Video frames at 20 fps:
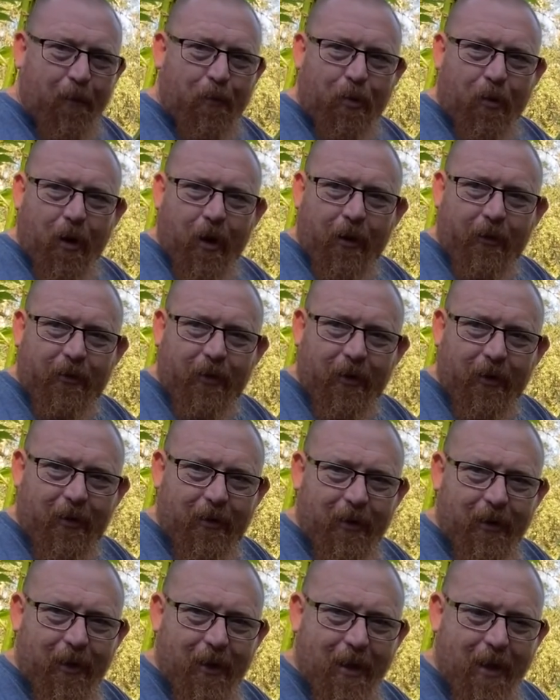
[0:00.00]

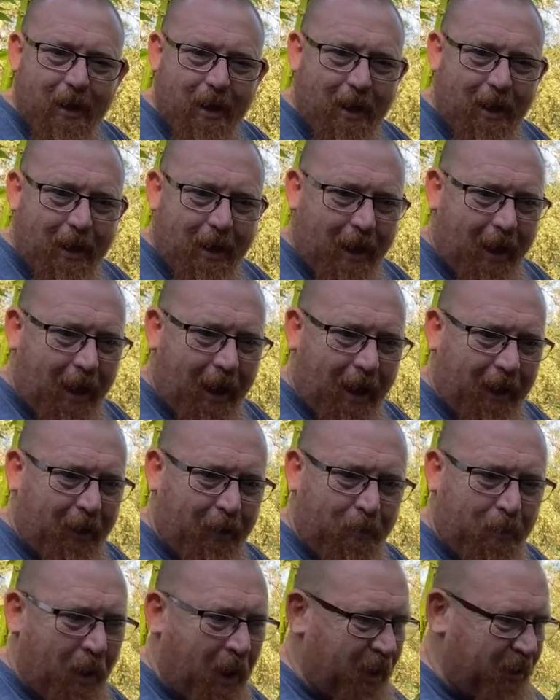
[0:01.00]
present I
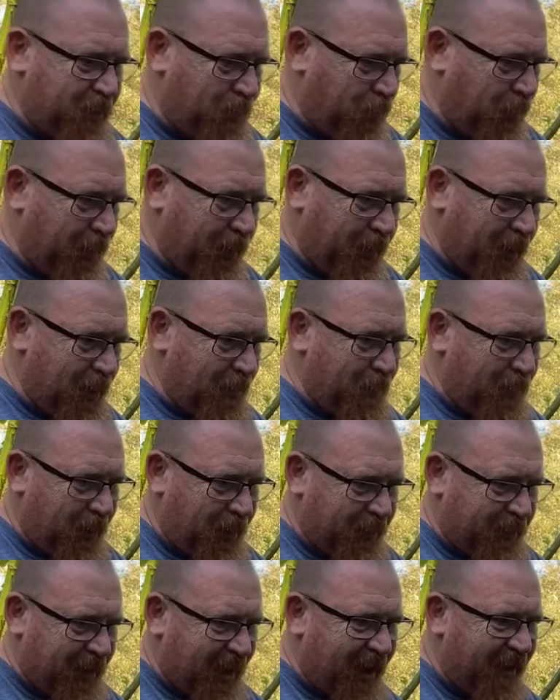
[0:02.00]
could possibly get,
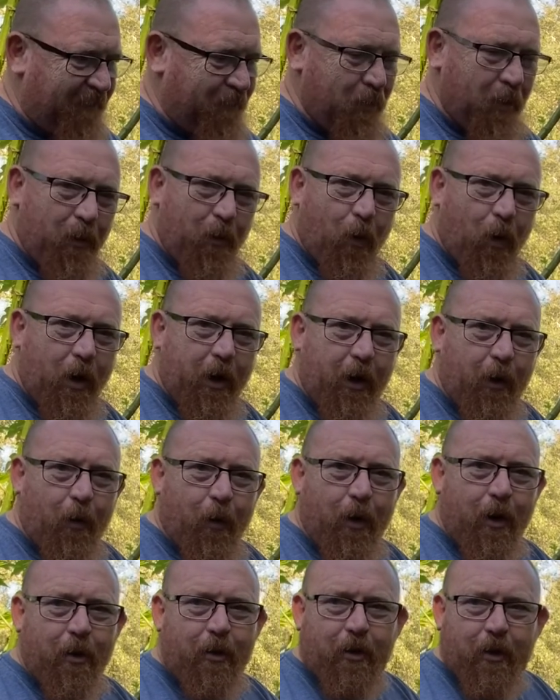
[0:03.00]
because I have been wanting
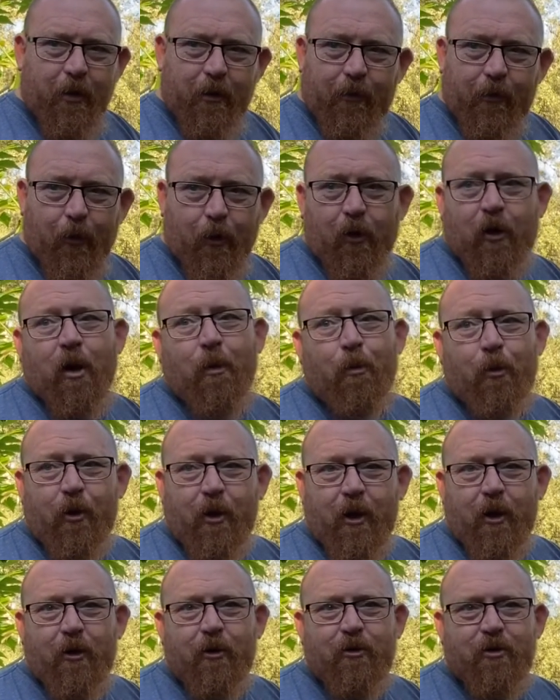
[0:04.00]
one of these for a couple
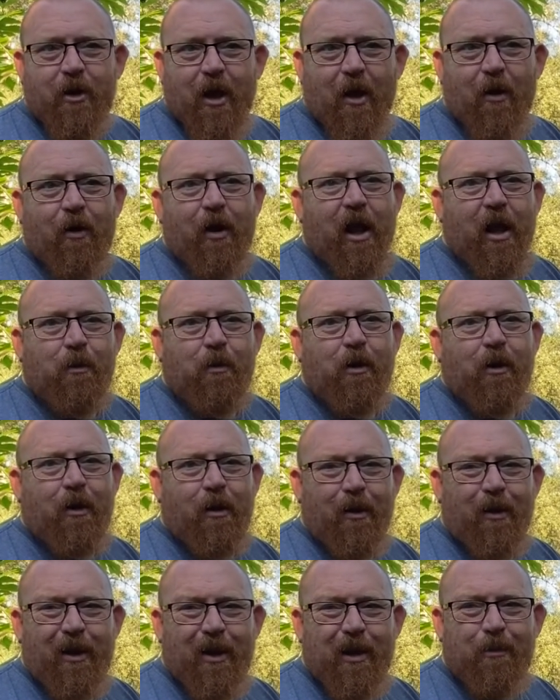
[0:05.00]
years now, and Amy
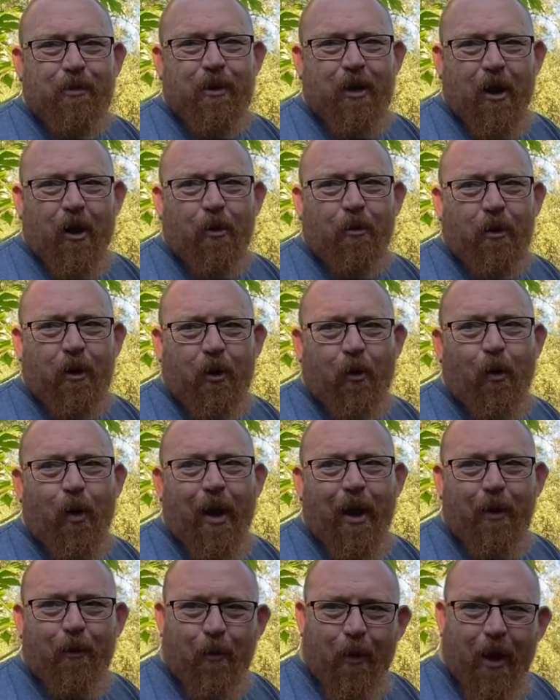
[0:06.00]
can keep telling me to
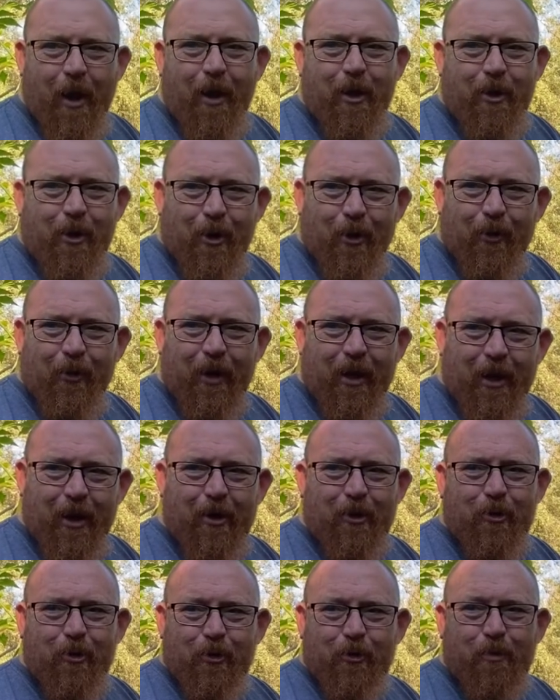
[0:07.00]
wait, wait, you don't need
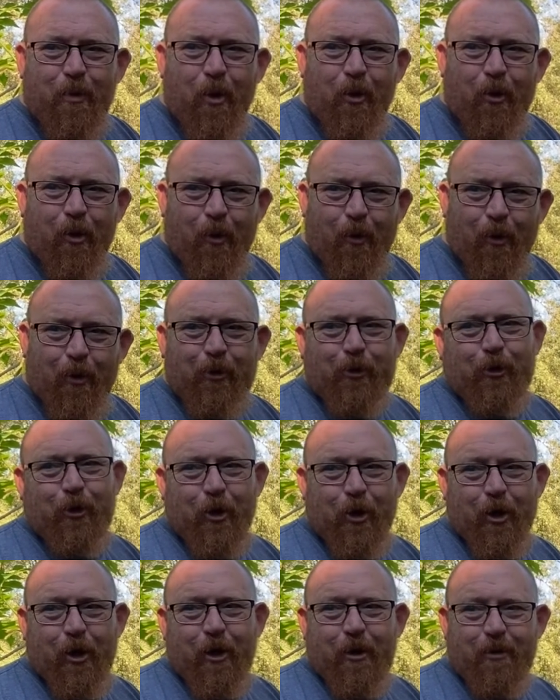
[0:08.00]
it, your smoker works
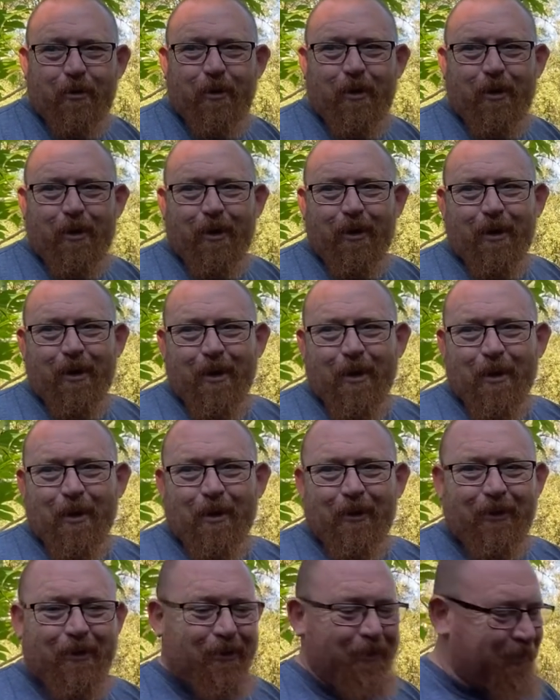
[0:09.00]
good.
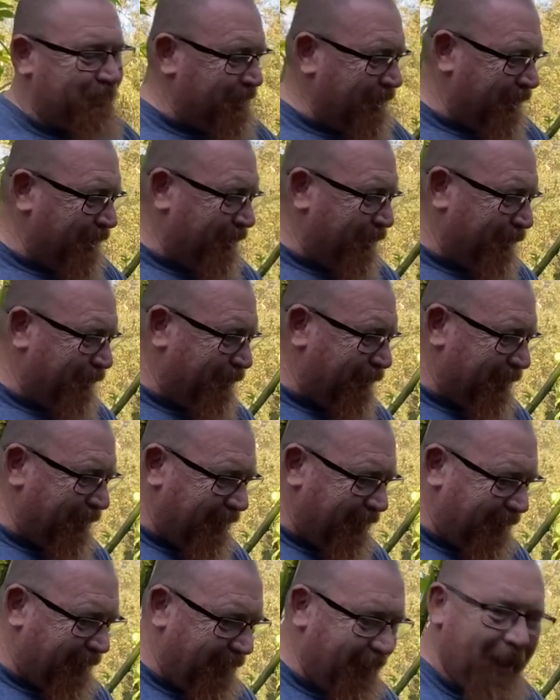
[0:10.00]
So
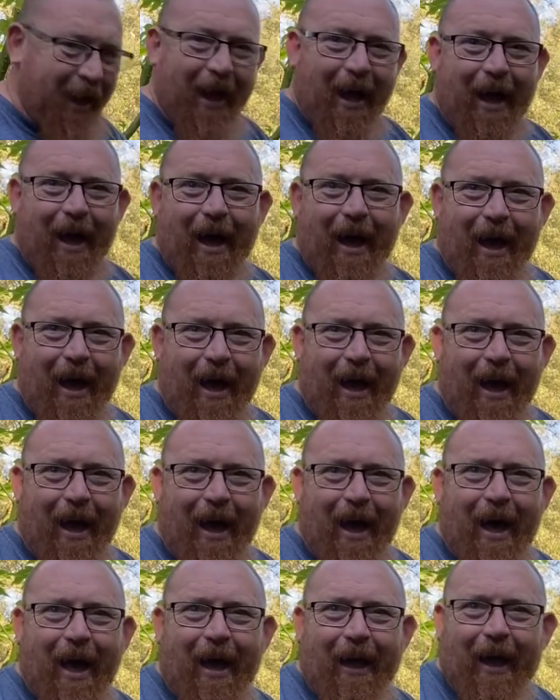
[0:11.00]
uh,
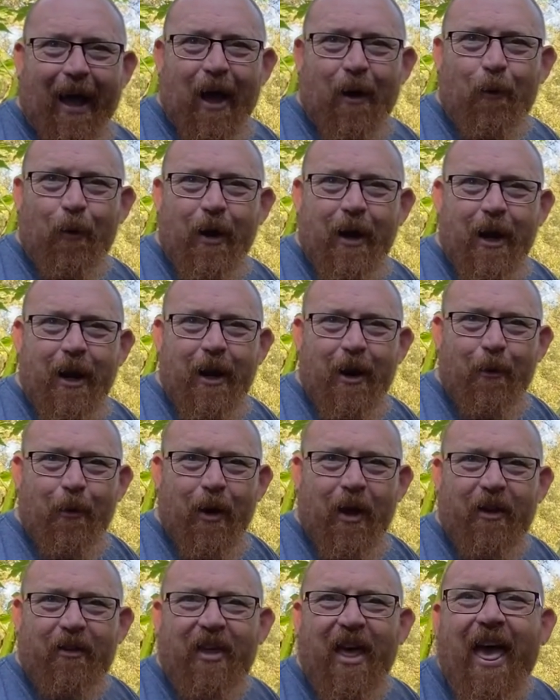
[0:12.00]
I got one
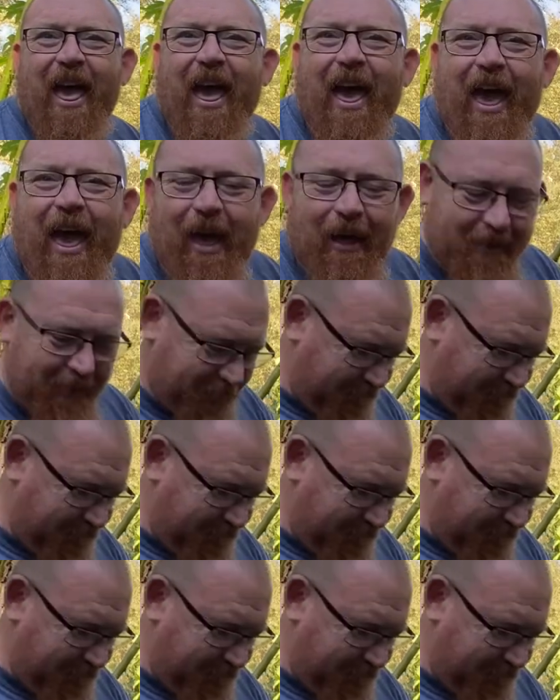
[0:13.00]
anyways. Ha!